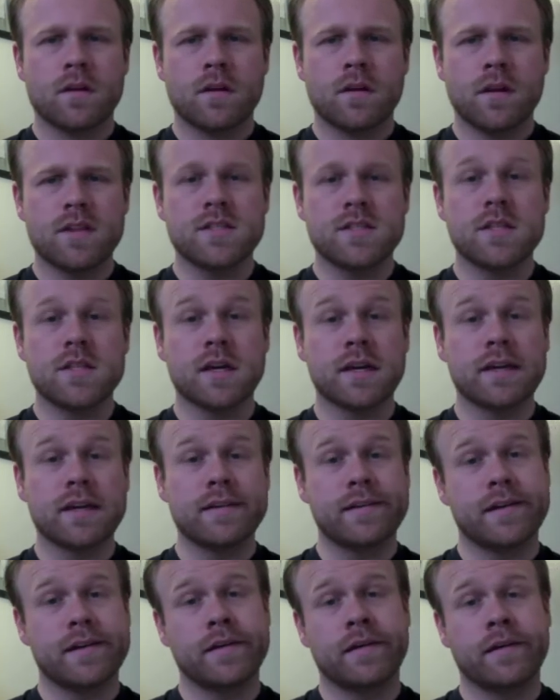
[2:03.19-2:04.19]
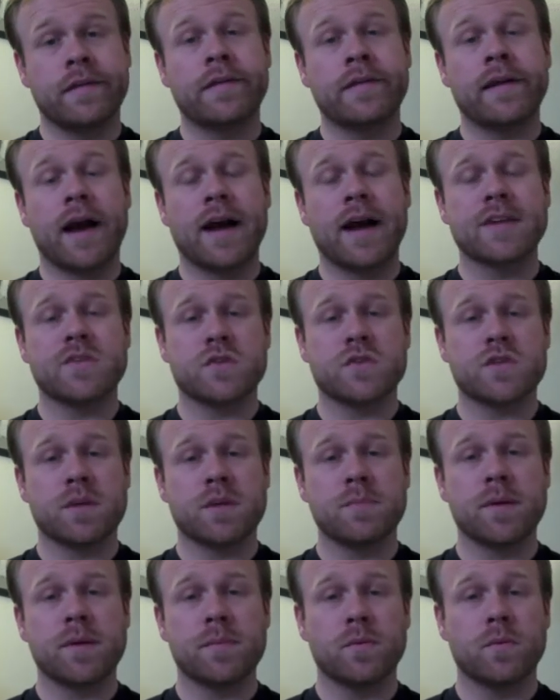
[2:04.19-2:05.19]
It's done in the eyes of some
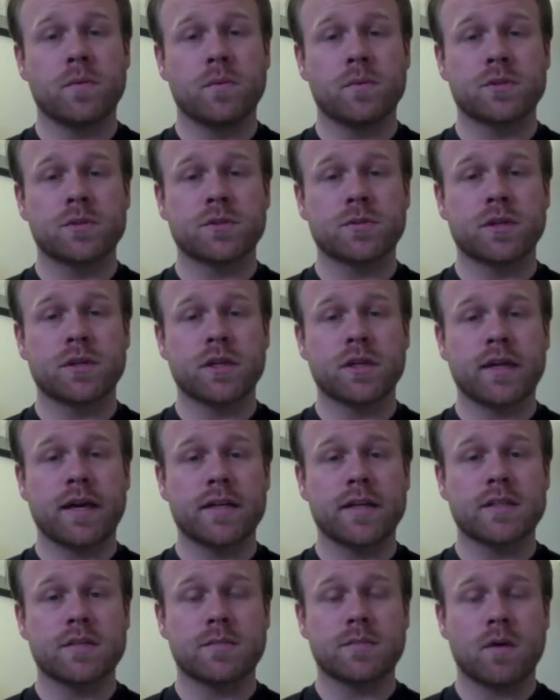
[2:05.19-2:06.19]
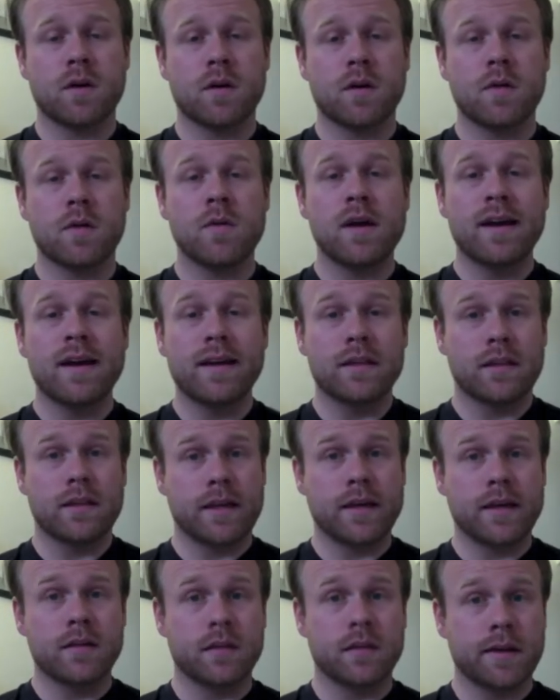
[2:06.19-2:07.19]
people, which we'll look at tomorrow,
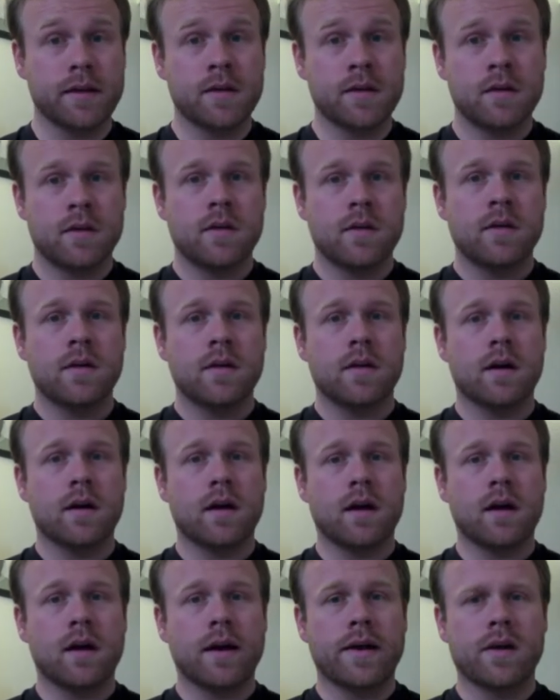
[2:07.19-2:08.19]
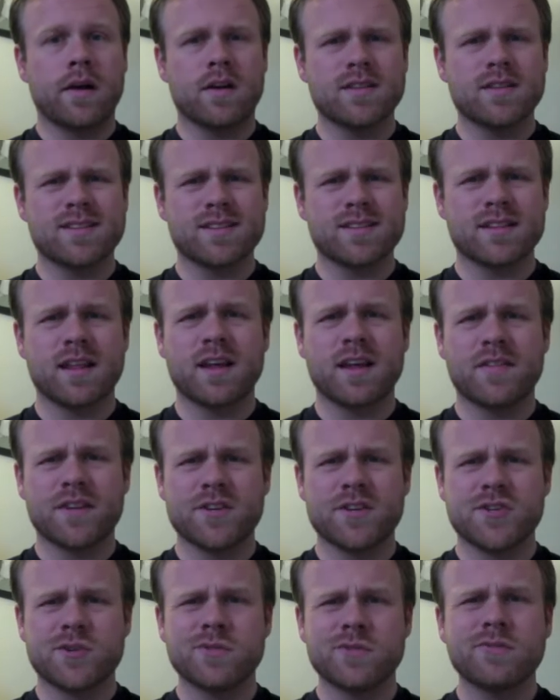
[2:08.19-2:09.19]
illegally, and causes a lot of
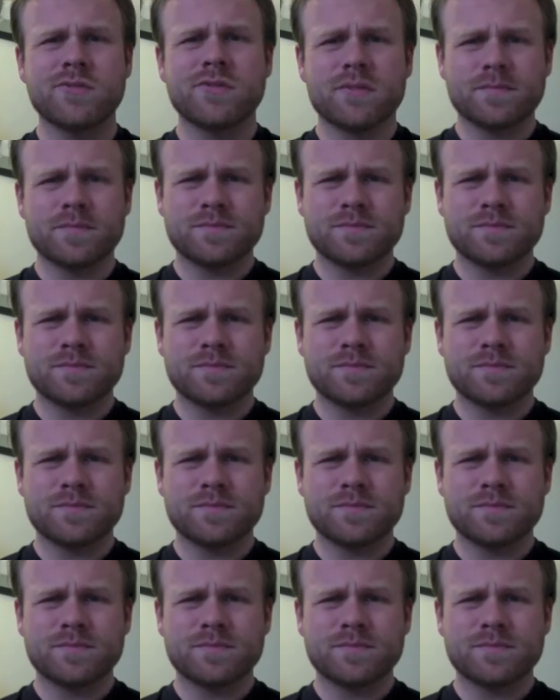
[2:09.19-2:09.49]
issues.